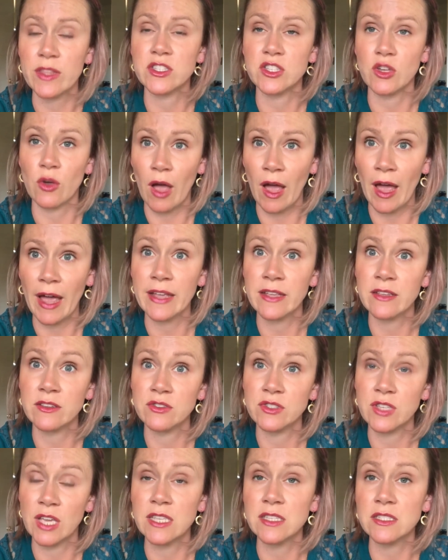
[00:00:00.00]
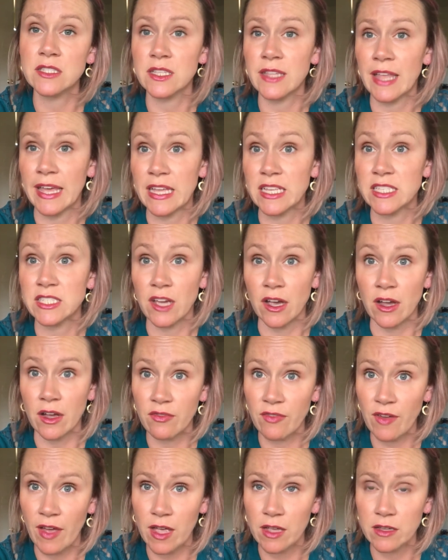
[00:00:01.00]
So I tend to like duck
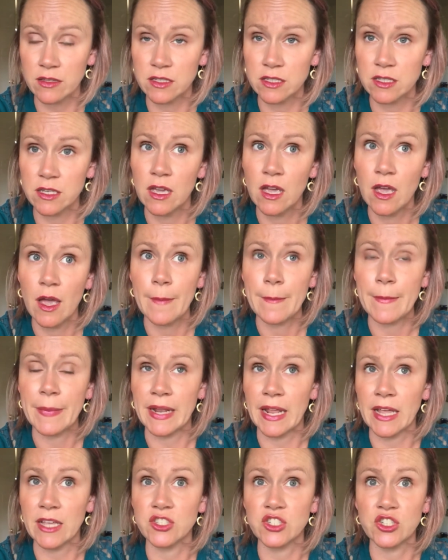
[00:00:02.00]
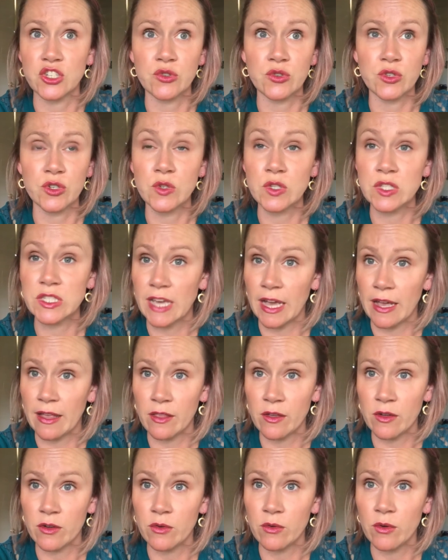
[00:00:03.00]
fat, but I do use
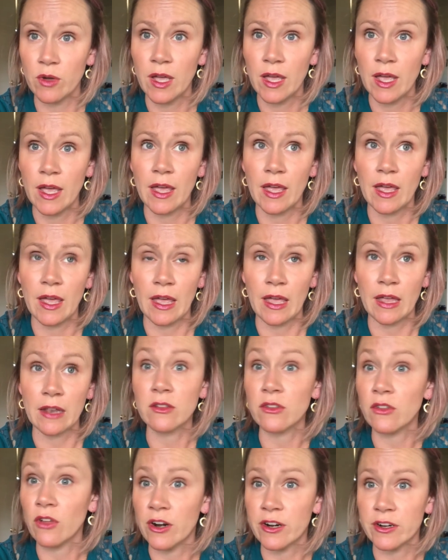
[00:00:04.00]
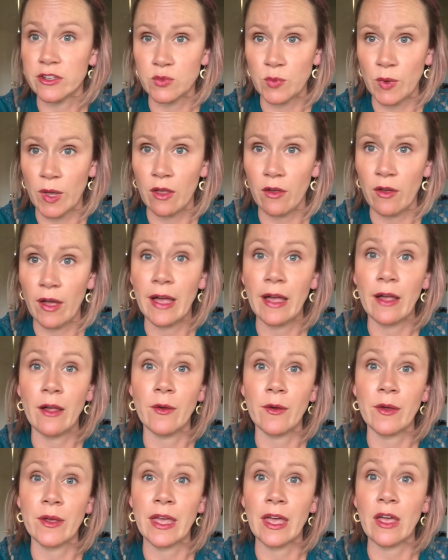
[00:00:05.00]
tallow and lard as well.
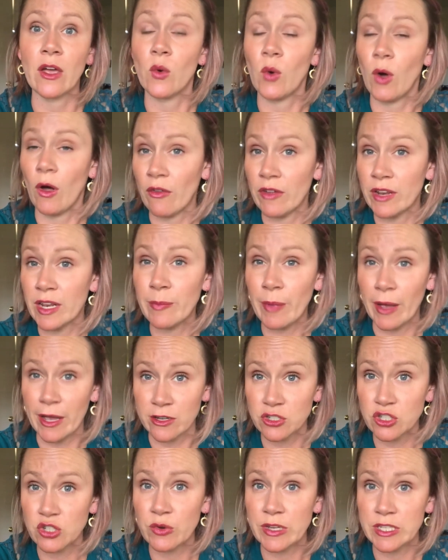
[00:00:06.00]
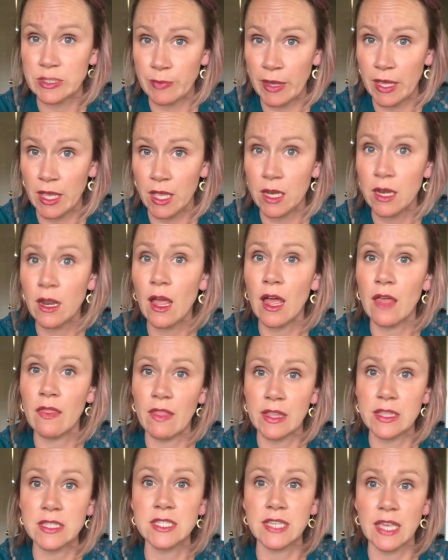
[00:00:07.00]
I'll get quality pasture-raised bacon and
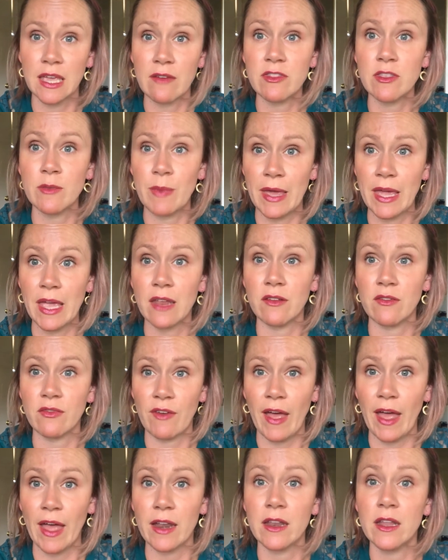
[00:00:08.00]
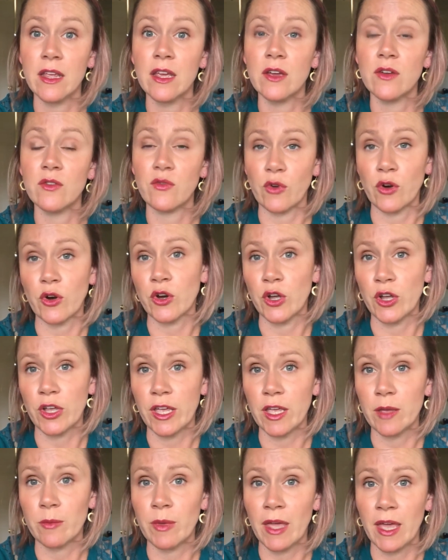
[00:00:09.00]
then save the bacon fat for
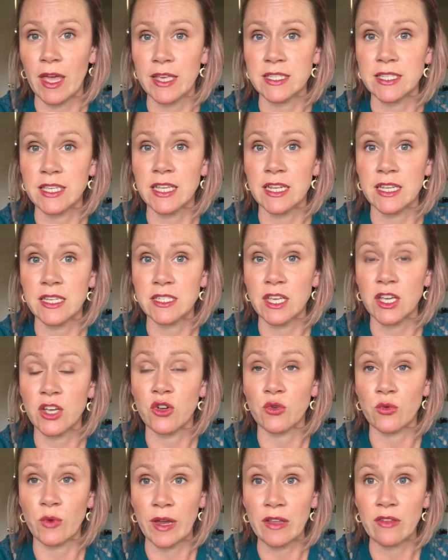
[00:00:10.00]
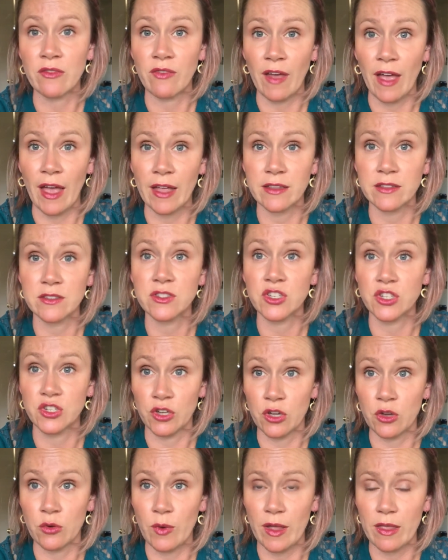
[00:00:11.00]
cooking because it is a great fat to
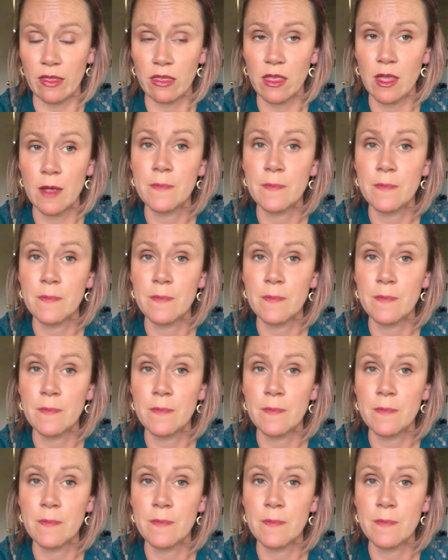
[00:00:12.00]
cook with.